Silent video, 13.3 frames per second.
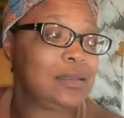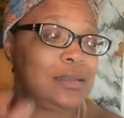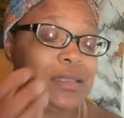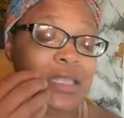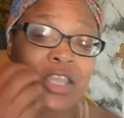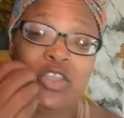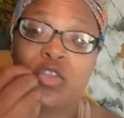
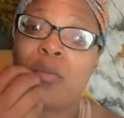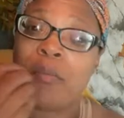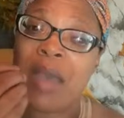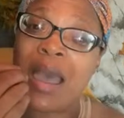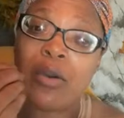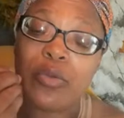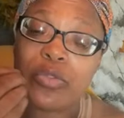in your
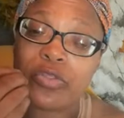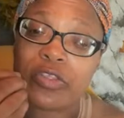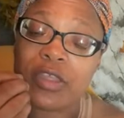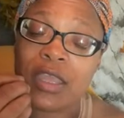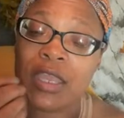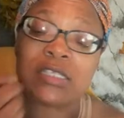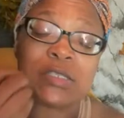mouth
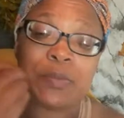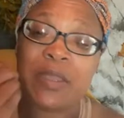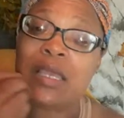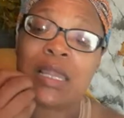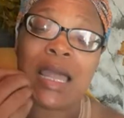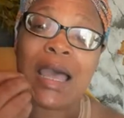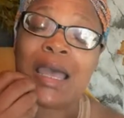and speak
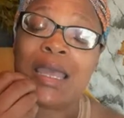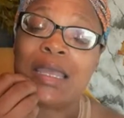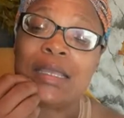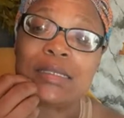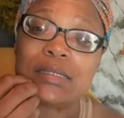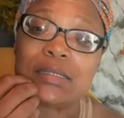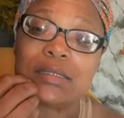
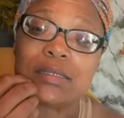lies,